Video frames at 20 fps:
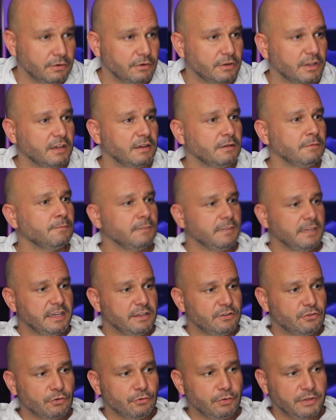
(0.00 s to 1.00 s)
Okay, he
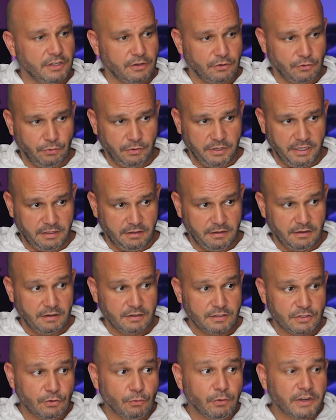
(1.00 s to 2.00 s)
took with the queen.
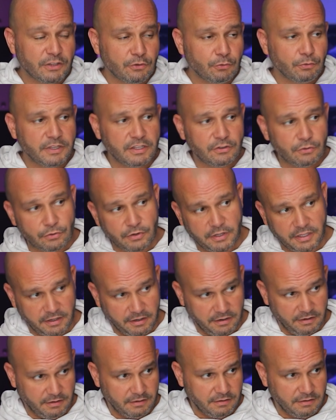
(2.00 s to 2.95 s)
So what do we do here?